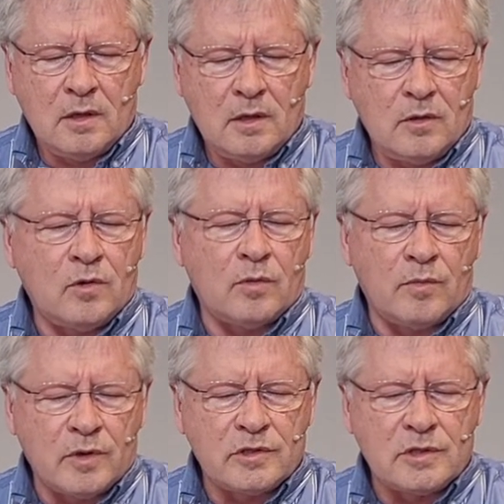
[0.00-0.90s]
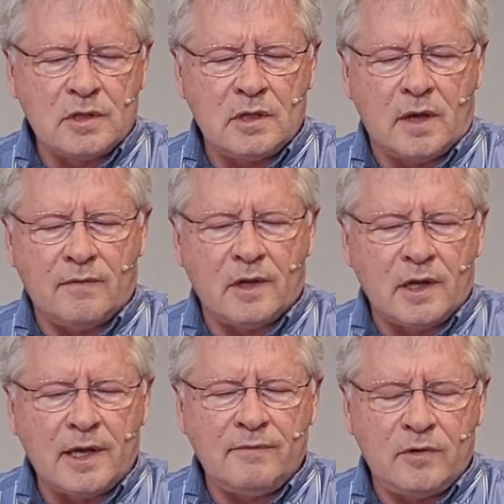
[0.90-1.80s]
your mercy and the
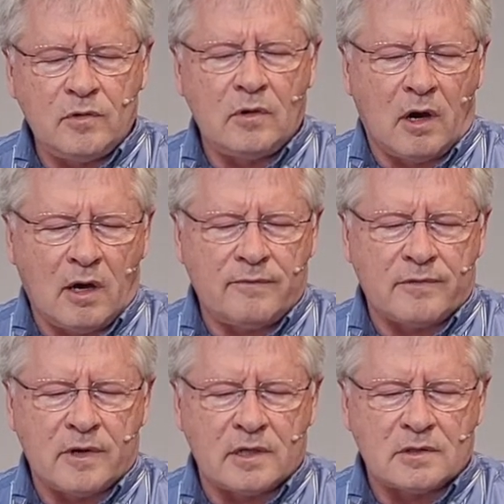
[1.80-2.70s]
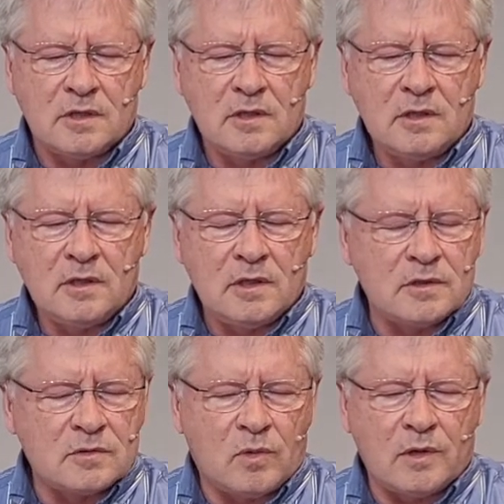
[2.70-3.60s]
life you offer us
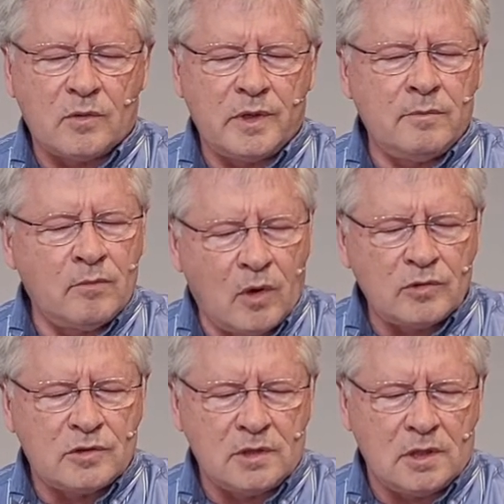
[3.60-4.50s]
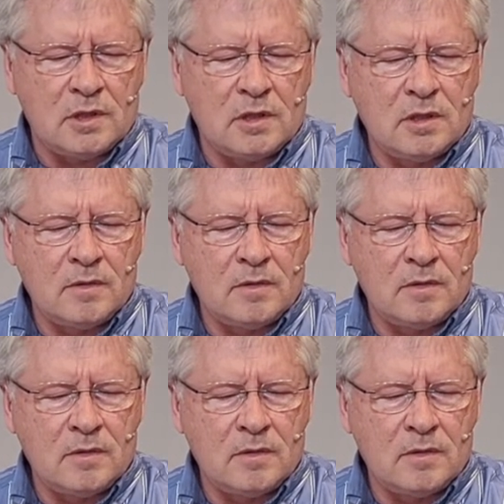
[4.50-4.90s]
is what we most need.